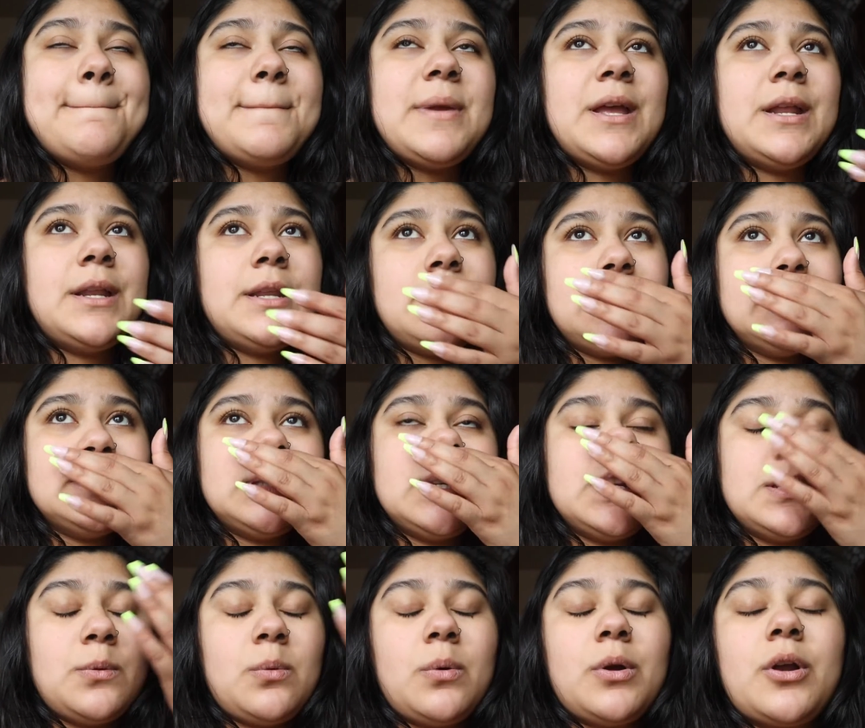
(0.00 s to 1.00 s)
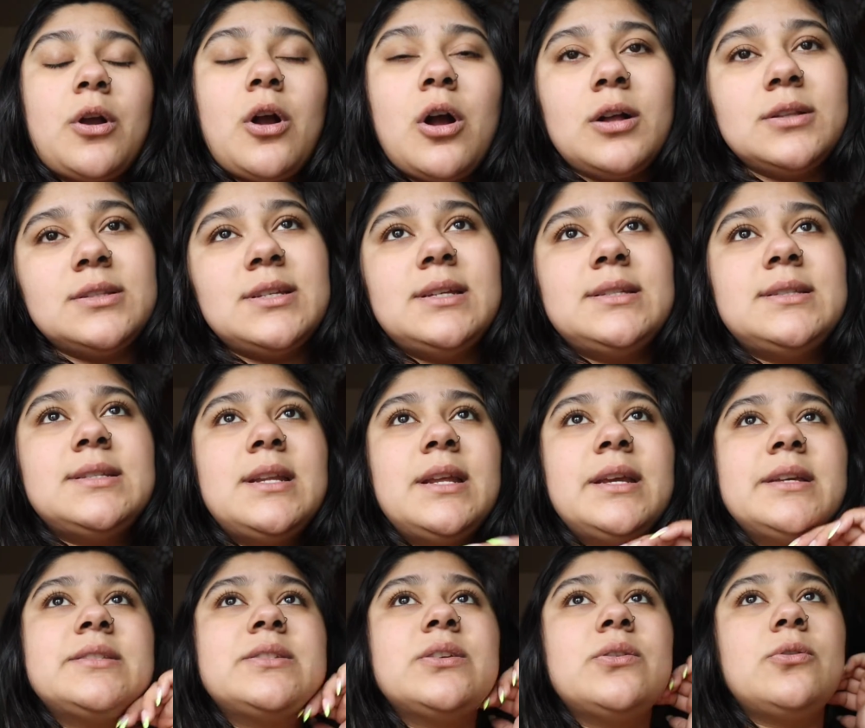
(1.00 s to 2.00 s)
and he's going to work all day
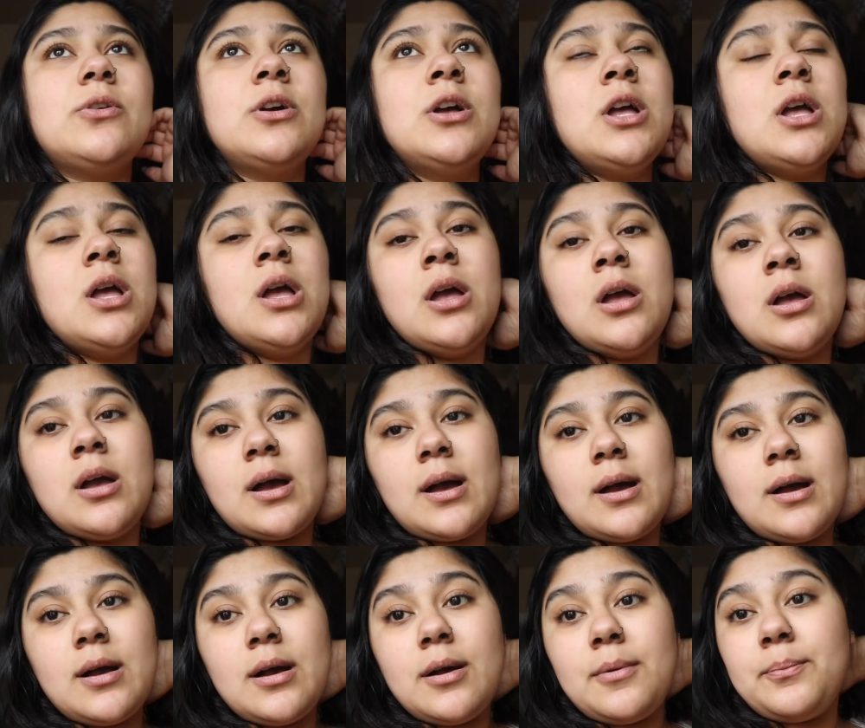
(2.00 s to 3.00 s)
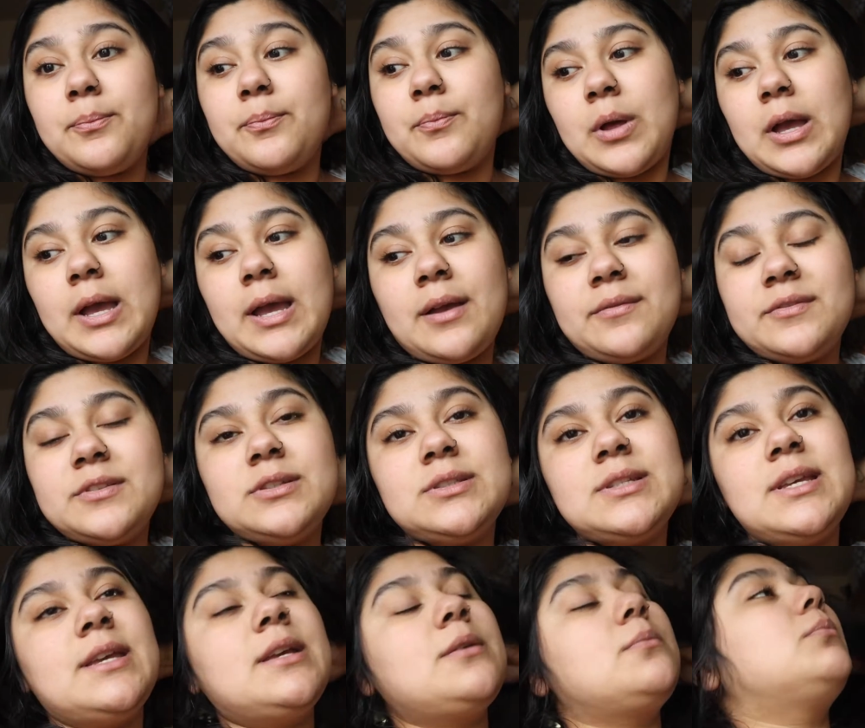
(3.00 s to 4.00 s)
today. So um, I have to
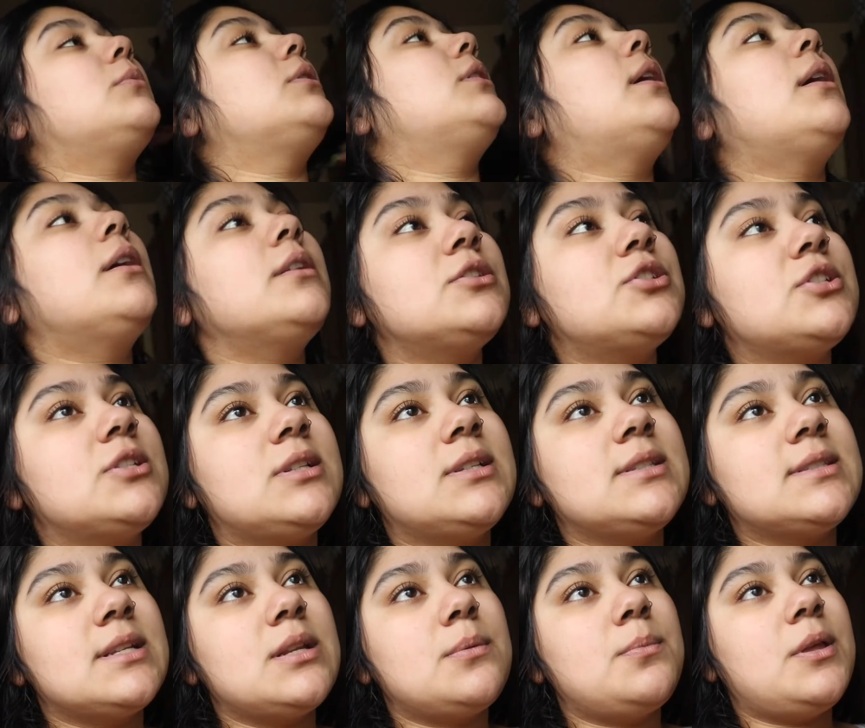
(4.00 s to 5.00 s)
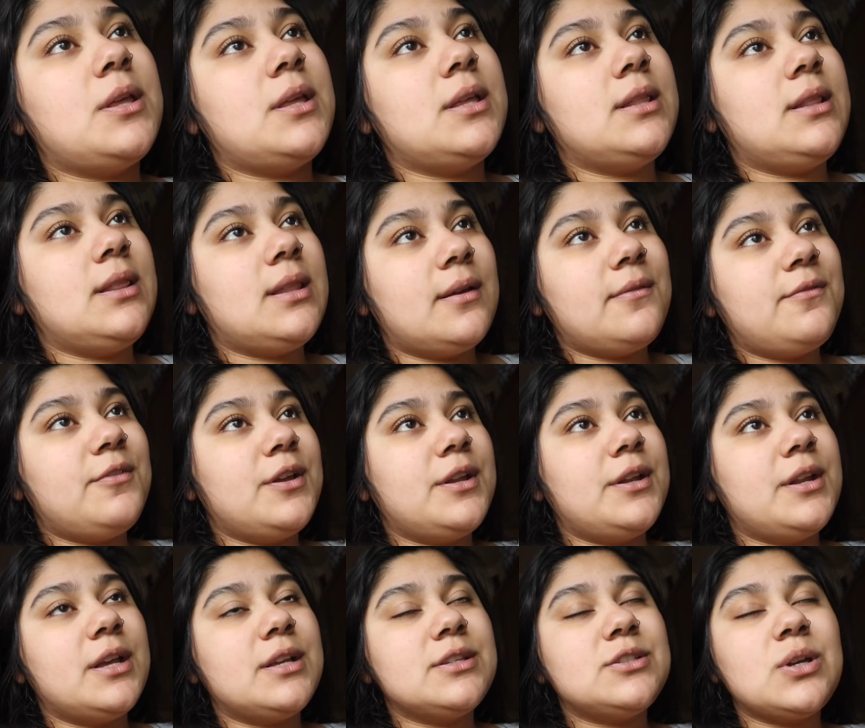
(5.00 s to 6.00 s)
take him lunch and that's going to be
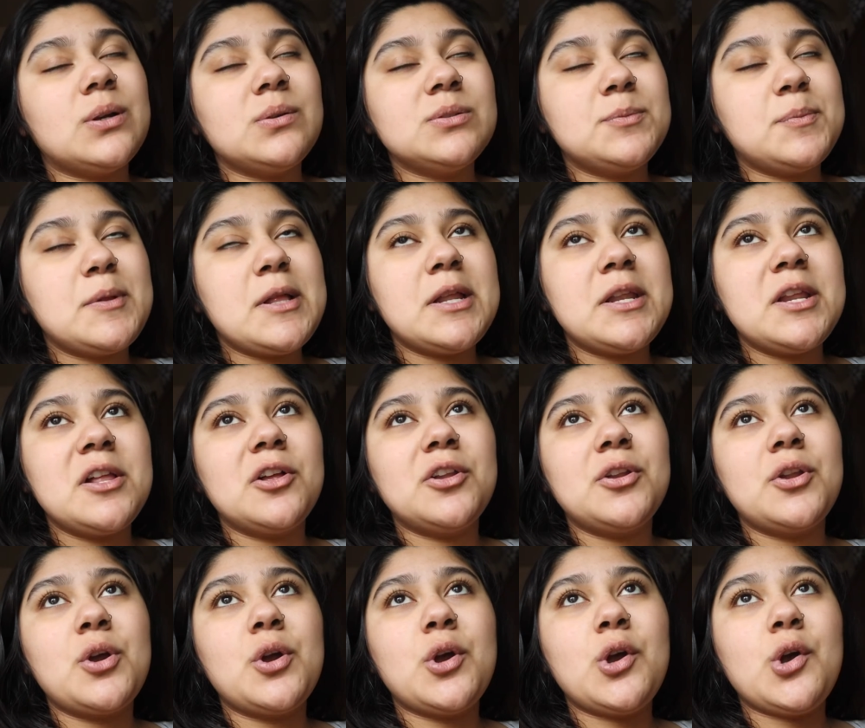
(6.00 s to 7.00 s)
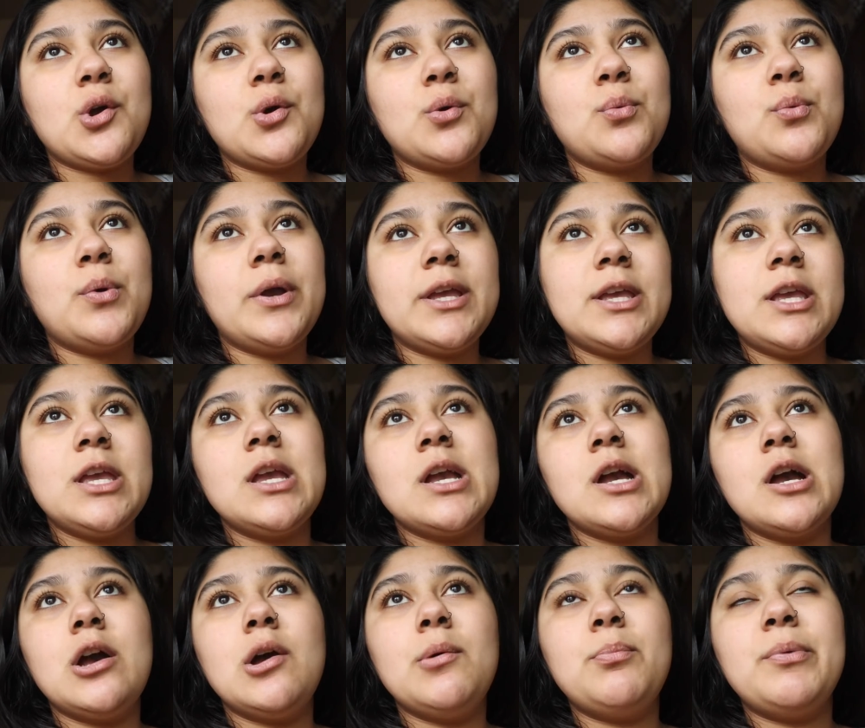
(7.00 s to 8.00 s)
11. So I was planning on waking
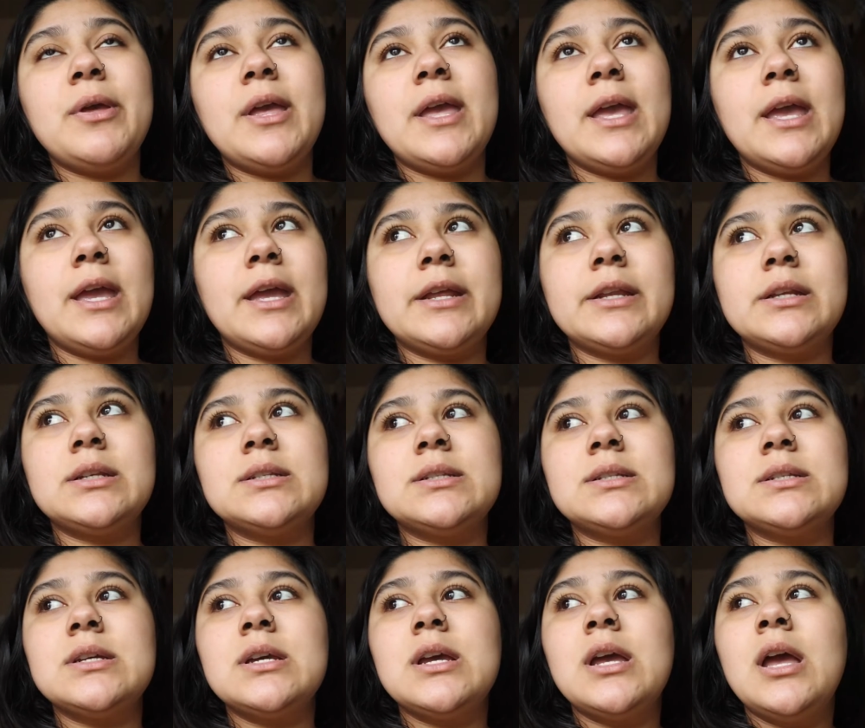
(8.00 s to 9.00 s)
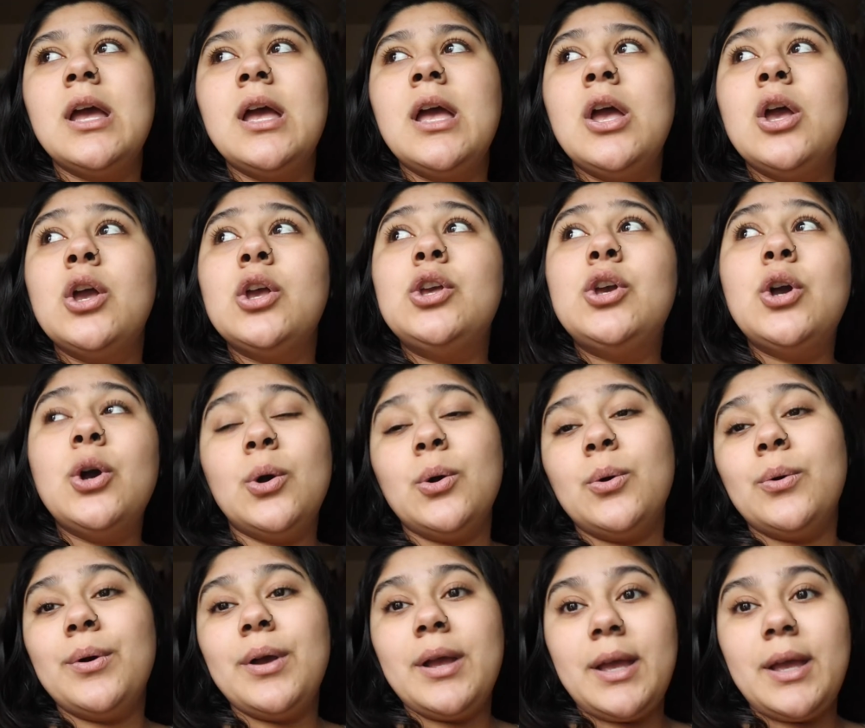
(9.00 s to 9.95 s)
up and go